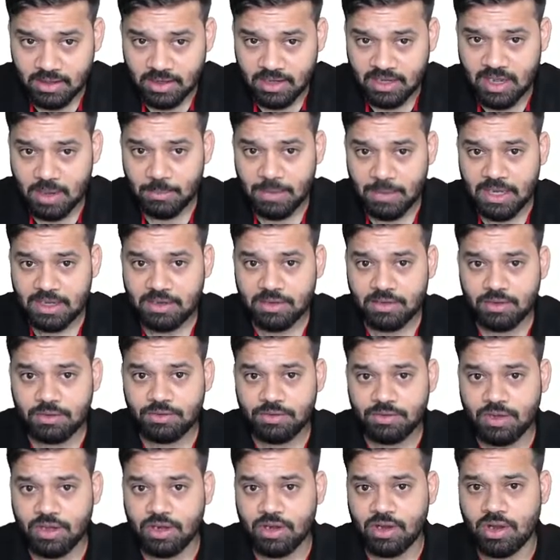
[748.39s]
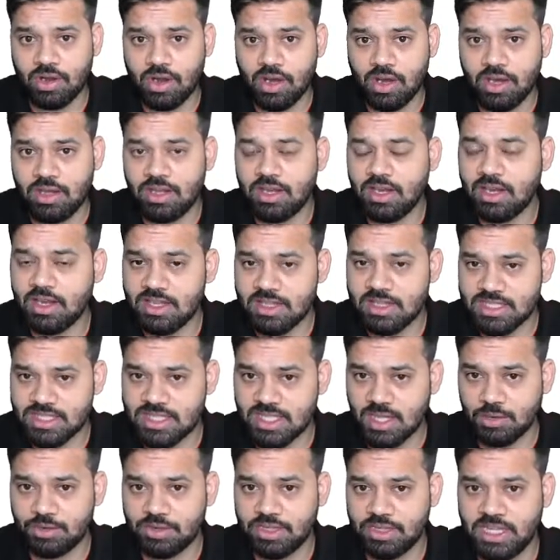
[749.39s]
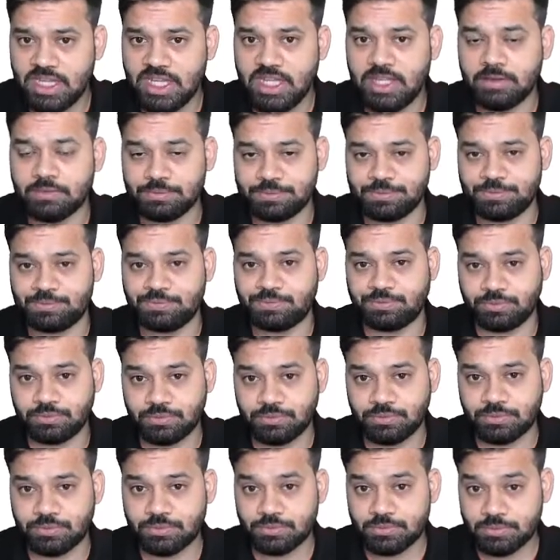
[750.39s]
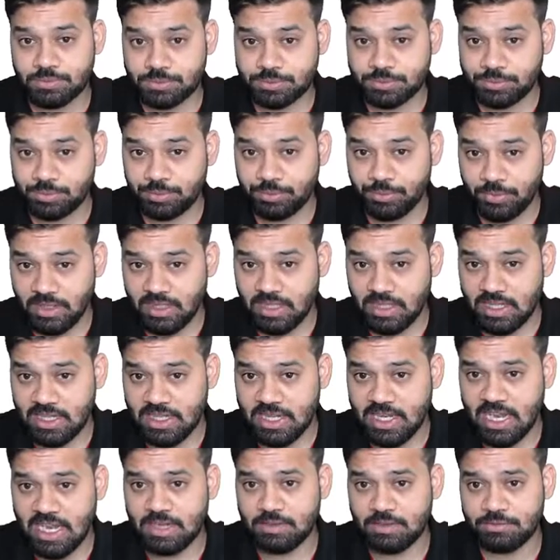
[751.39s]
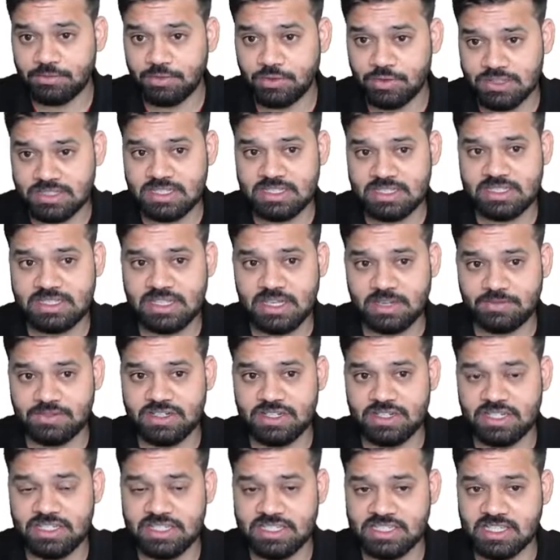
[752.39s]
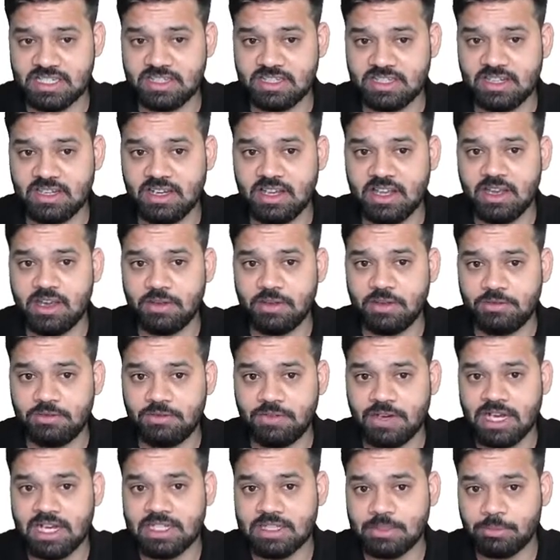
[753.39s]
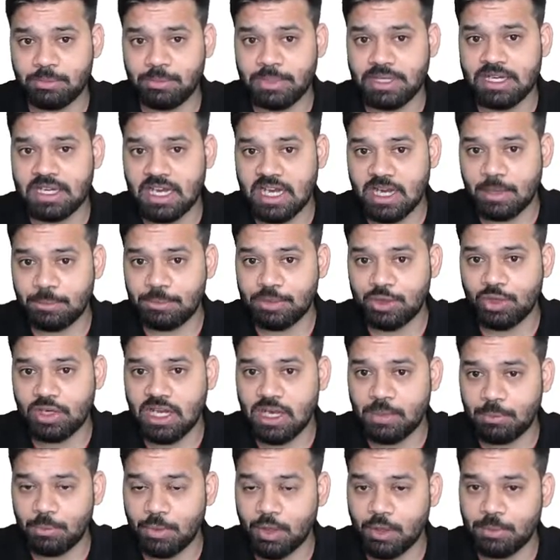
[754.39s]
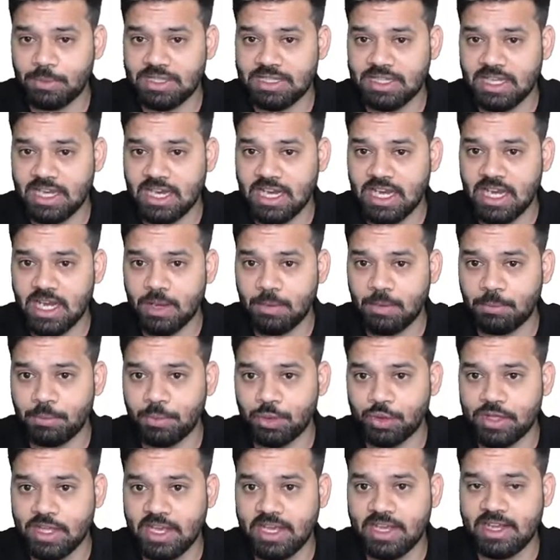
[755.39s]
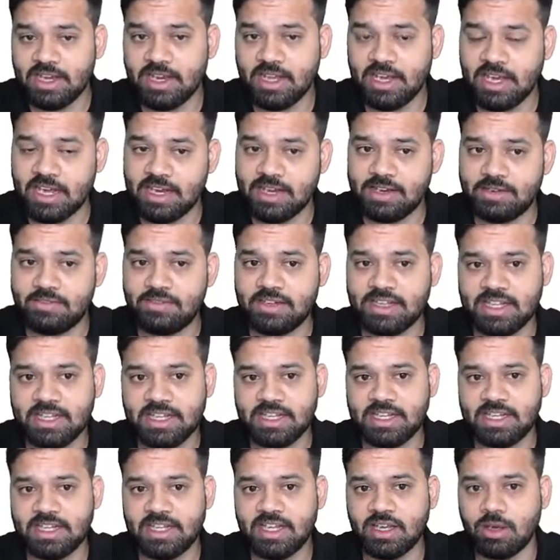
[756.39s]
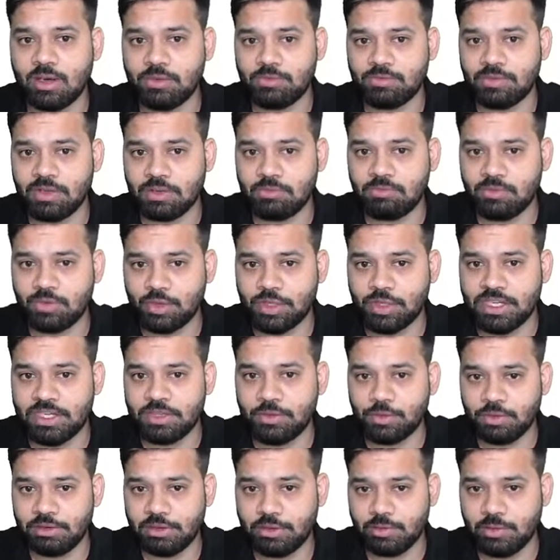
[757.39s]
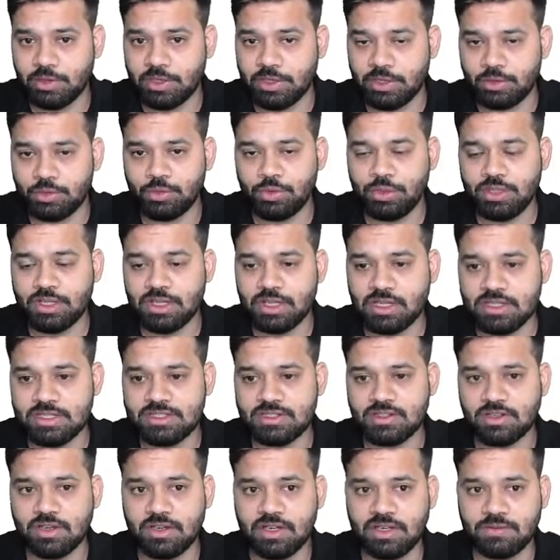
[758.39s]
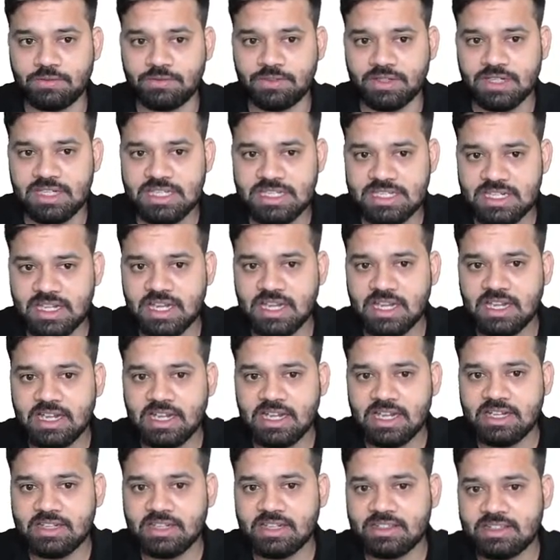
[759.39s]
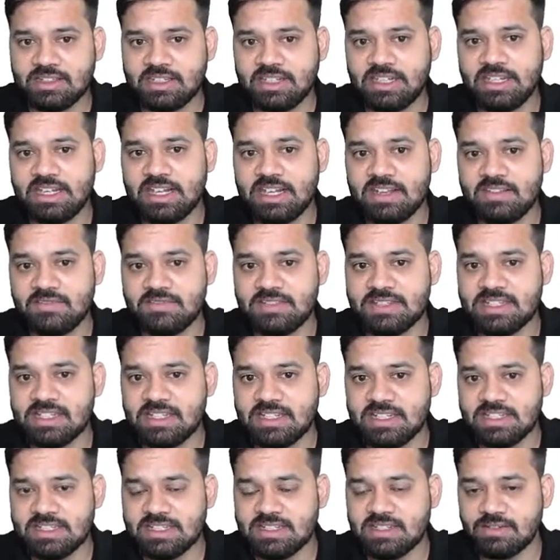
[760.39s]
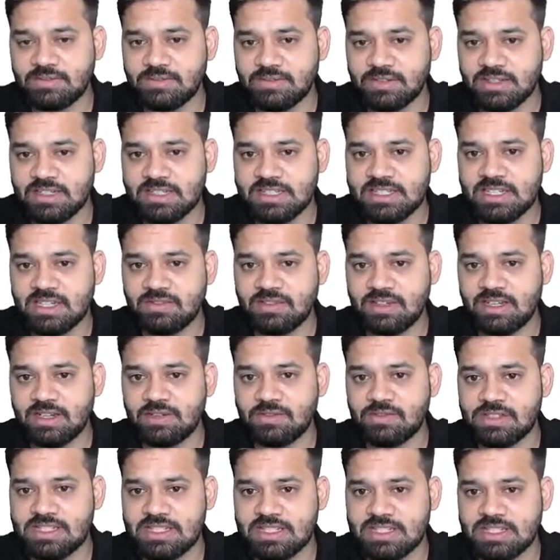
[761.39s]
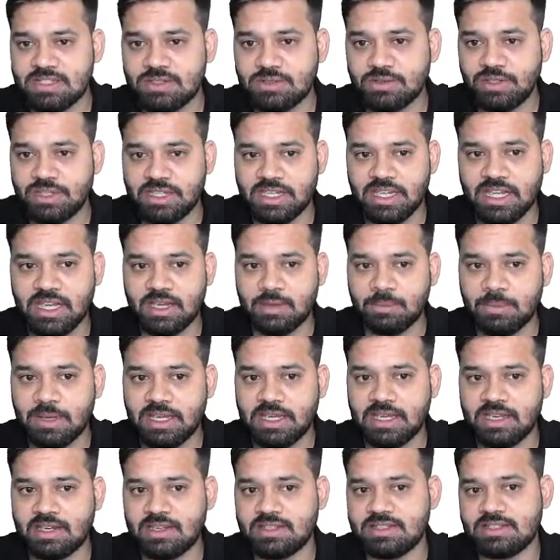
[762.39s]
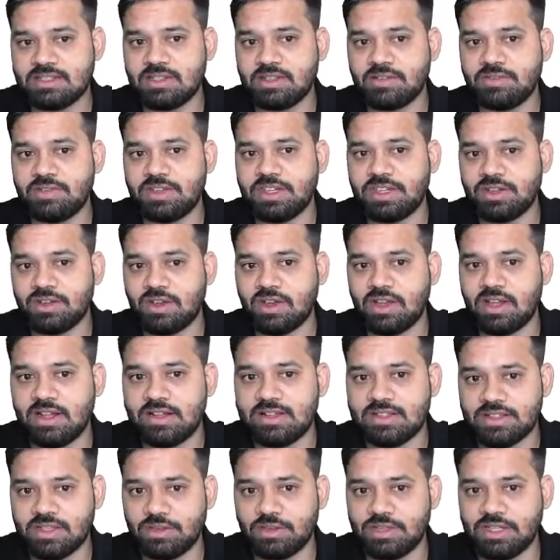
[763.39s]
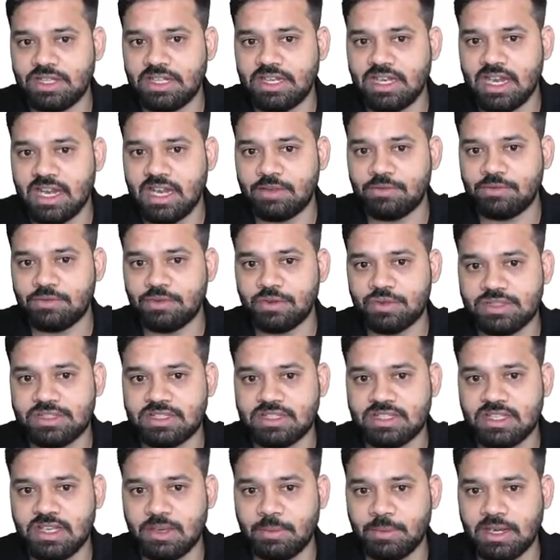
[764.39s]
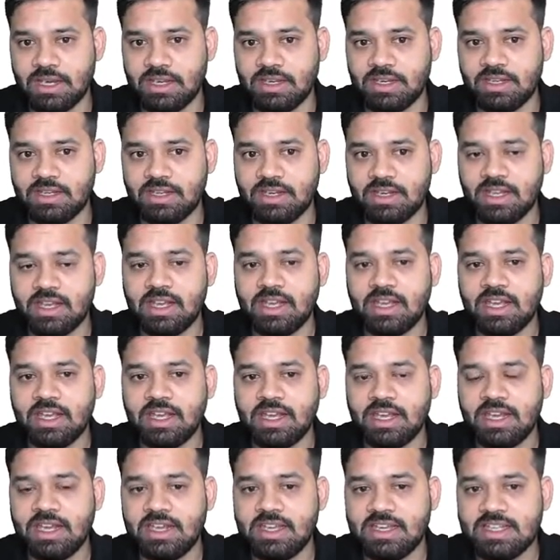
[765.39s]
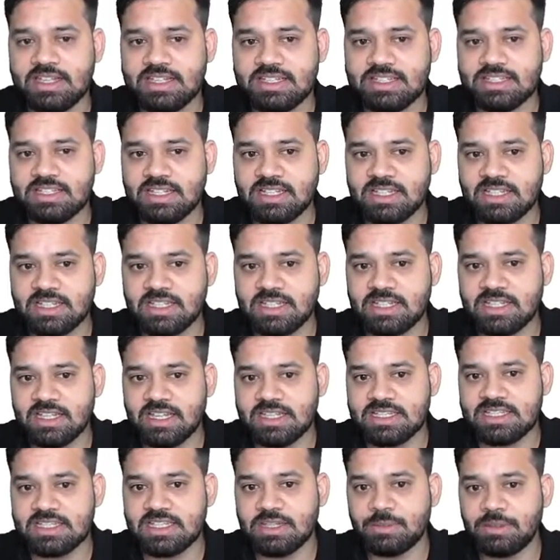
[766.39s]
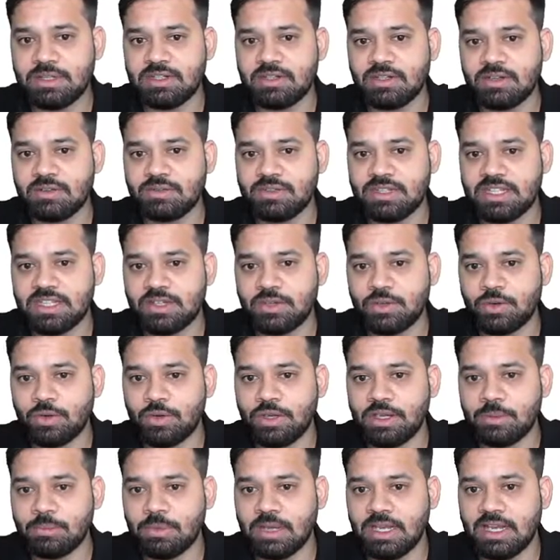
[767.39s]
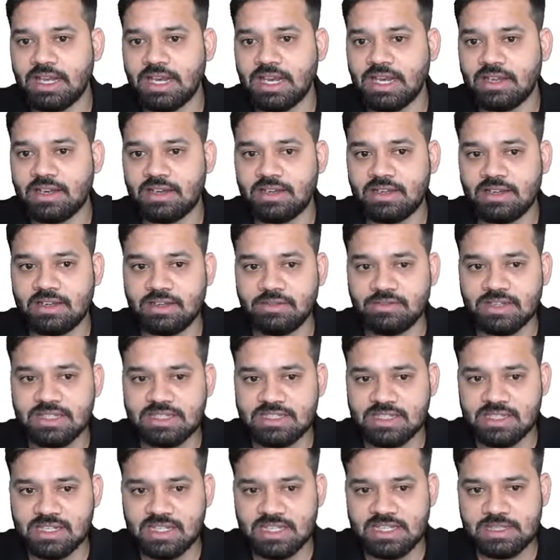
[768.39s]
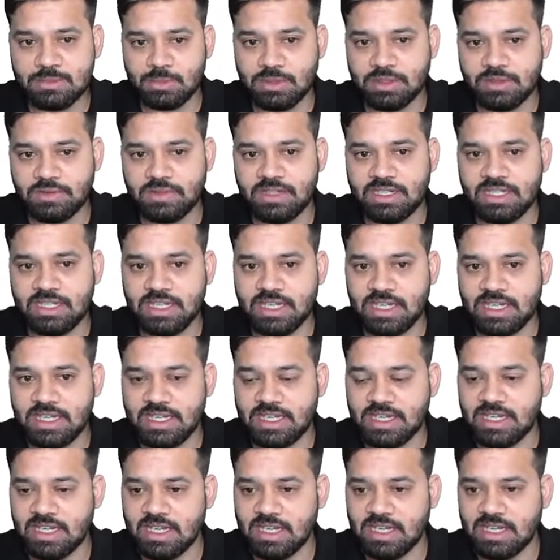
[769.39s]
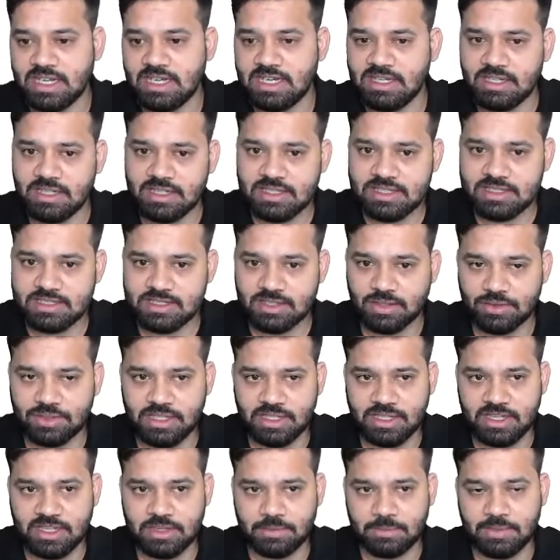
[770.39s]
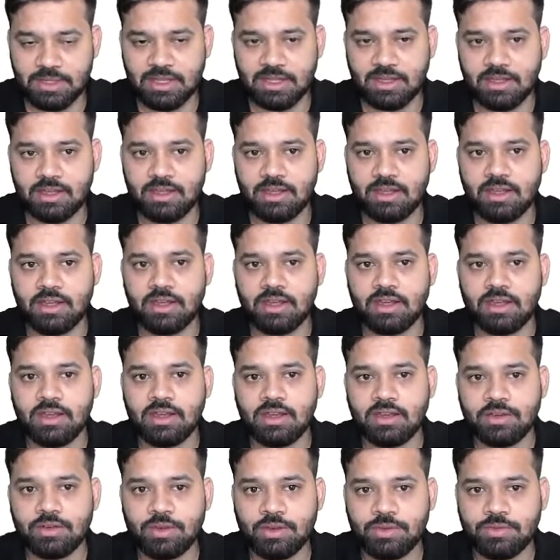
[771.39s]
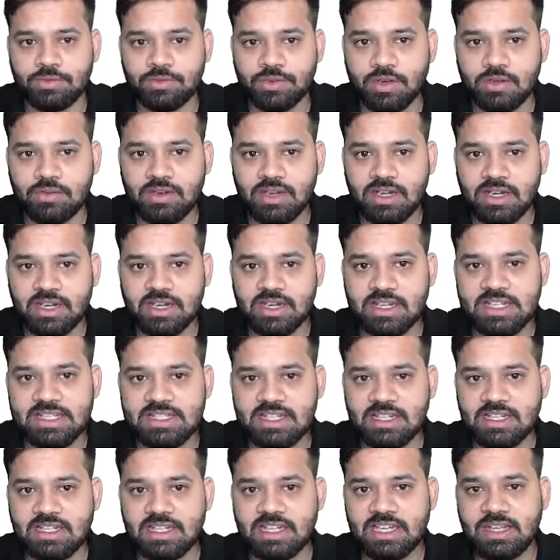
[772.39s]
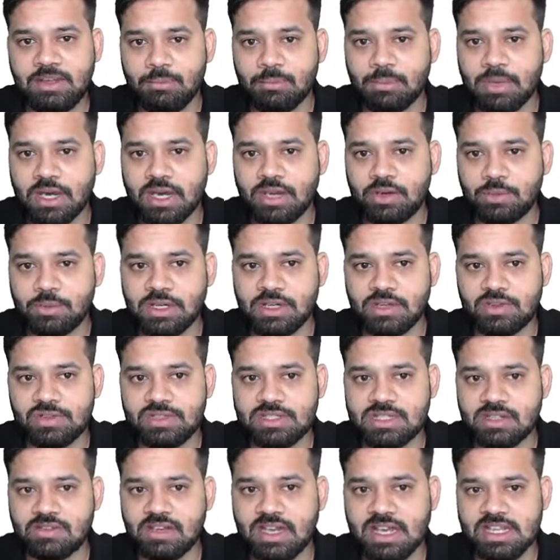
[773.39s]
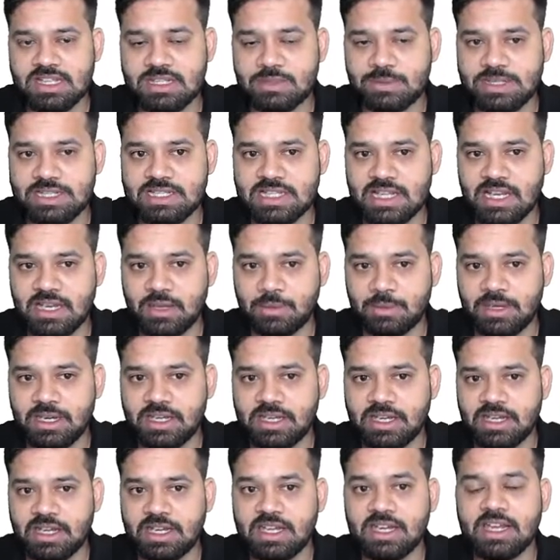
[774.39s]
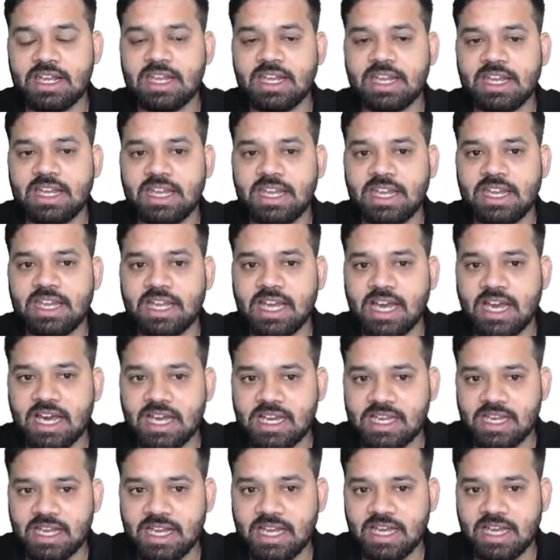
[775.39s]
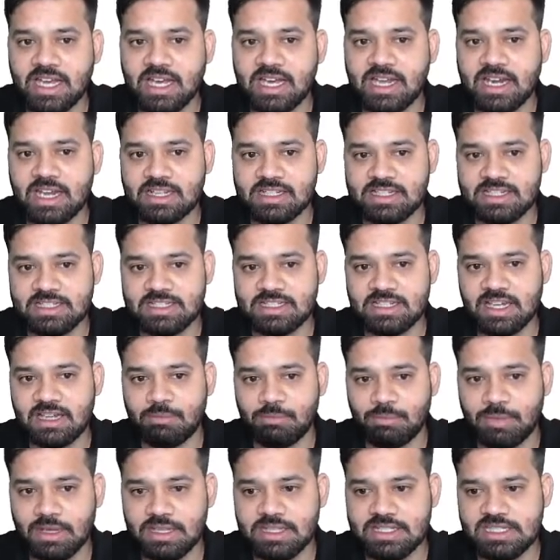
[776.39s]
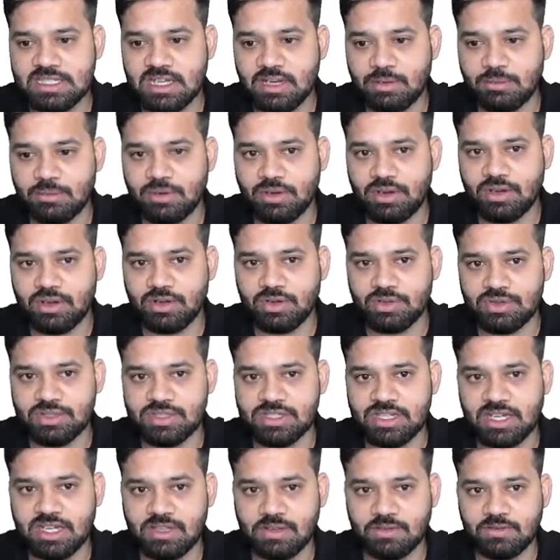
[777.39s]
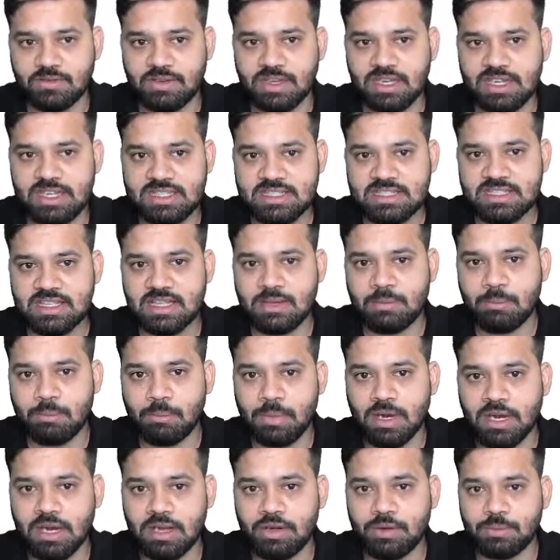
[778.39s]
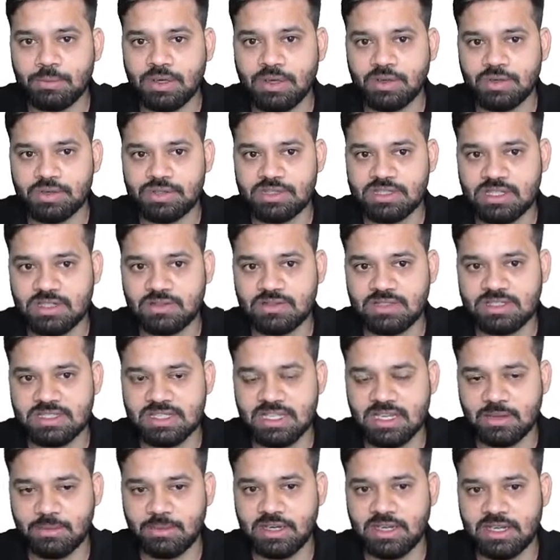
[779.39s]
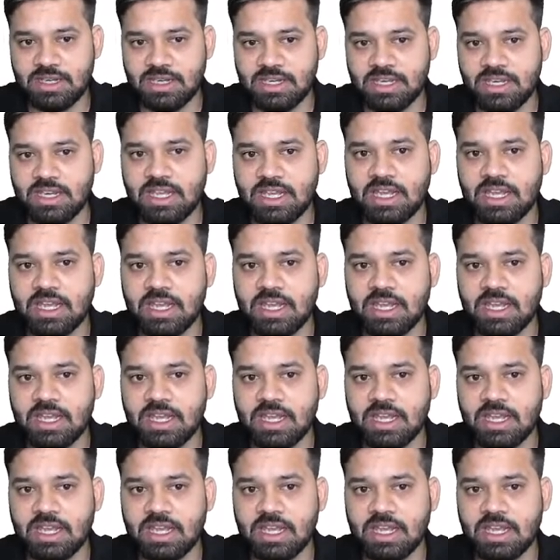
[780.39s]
Commander of Royal Saudi Land Forces, Lieutenant General Fahd bin Abdullah Mohammed Al Muthair arrived in India on Feb 14, 2022 in a historic first. The three-day visit is the first ever visit to India by a serving Royal Saudi Land Force commander. It is the testament of the growing bilateral defense ties between India and Saudi Arabia. Going forward, recently Maru Mahotsav has been celebrated in Haryana, Rajasthan, Punjab or Gujarat. Where is the Maru Mahotsav celebrated?